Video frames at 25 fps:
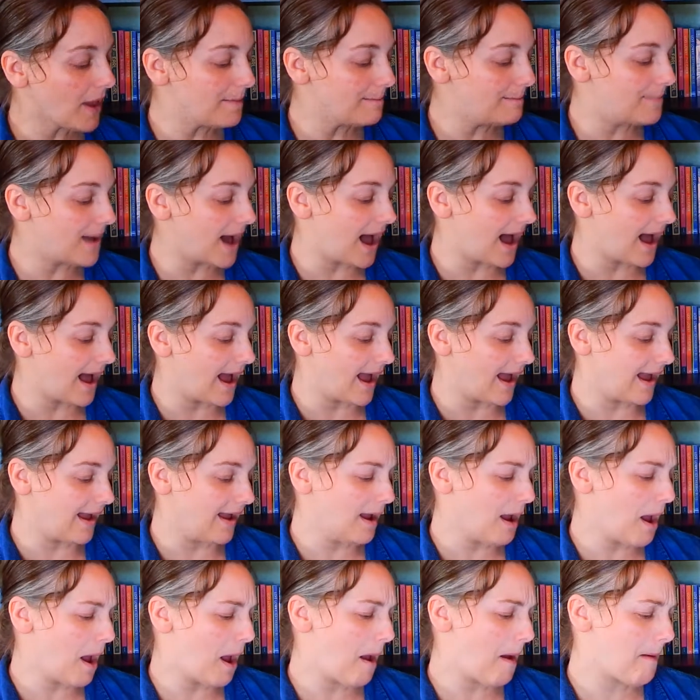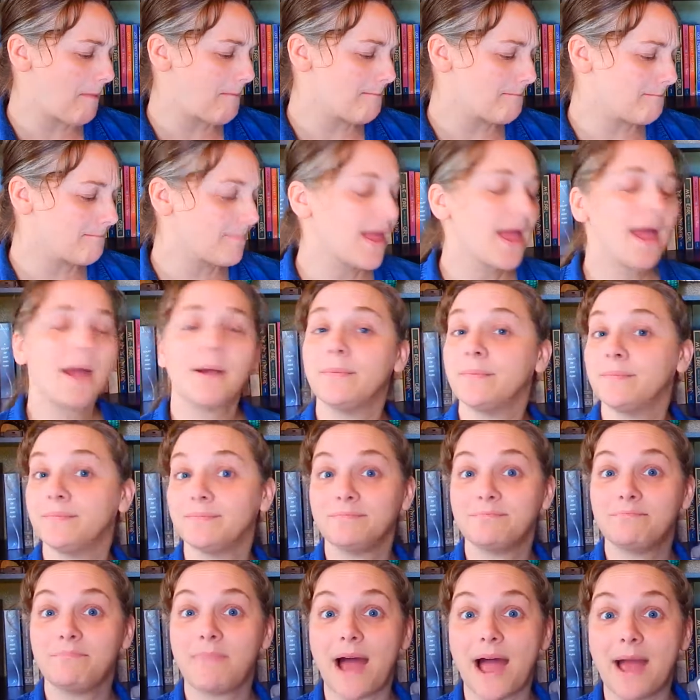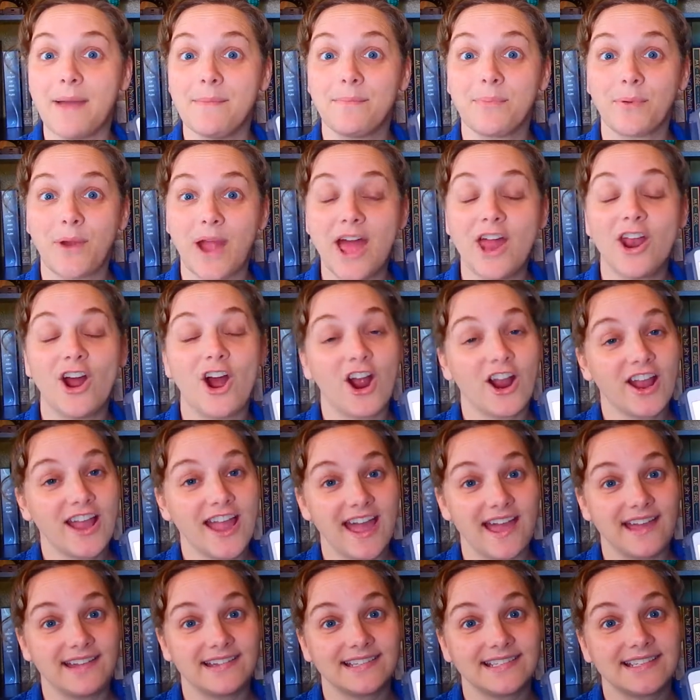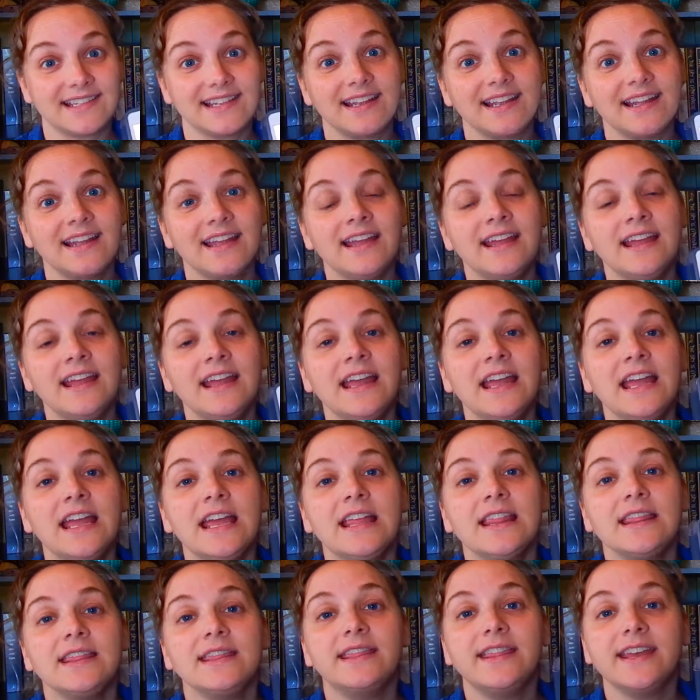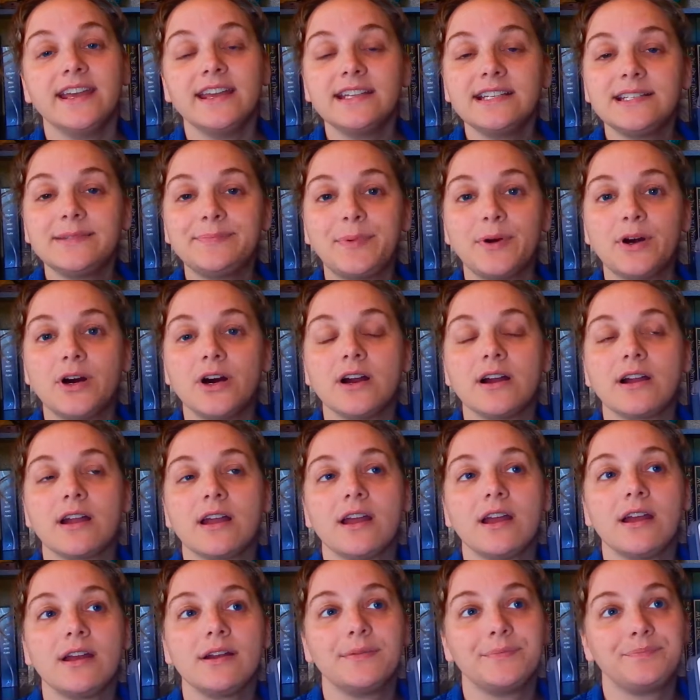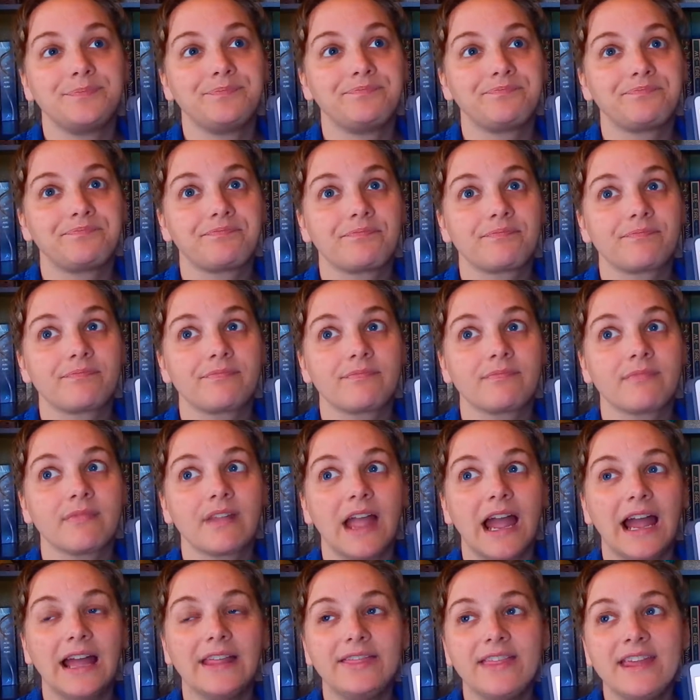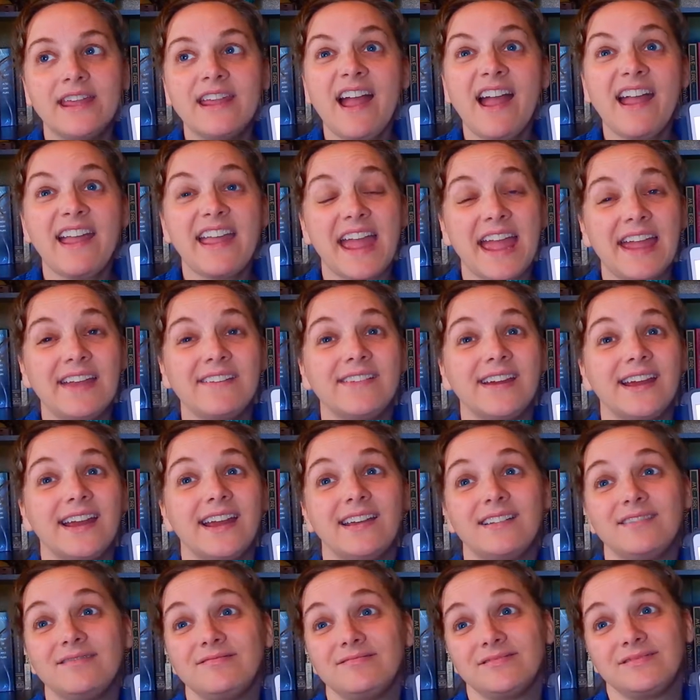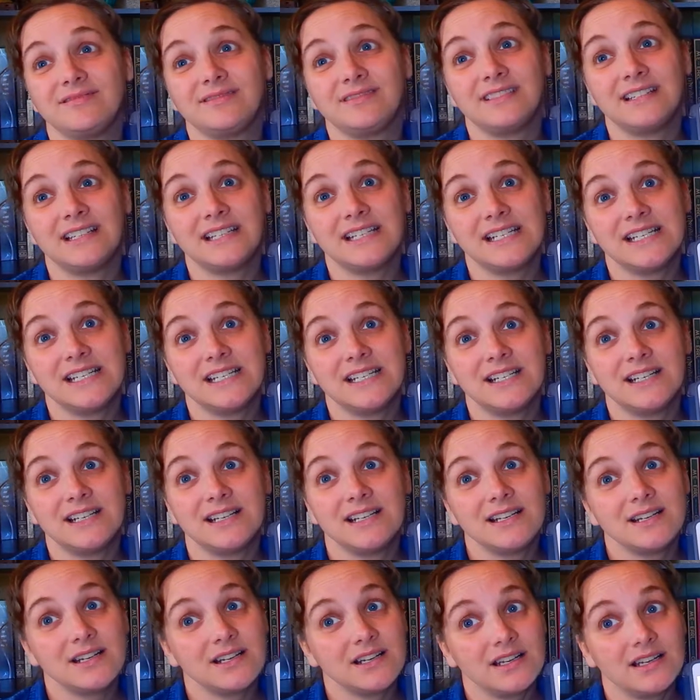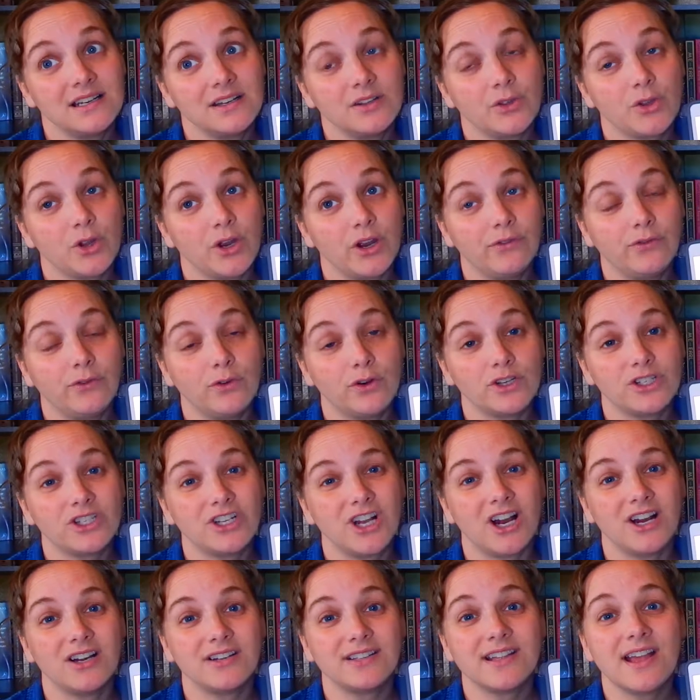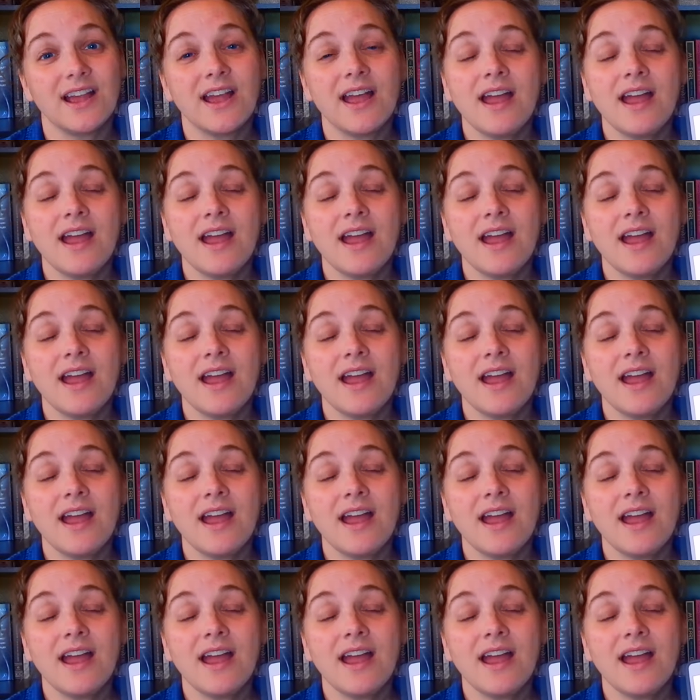by Brett Arquette. This book, I think I gave it 3 or 4 stars,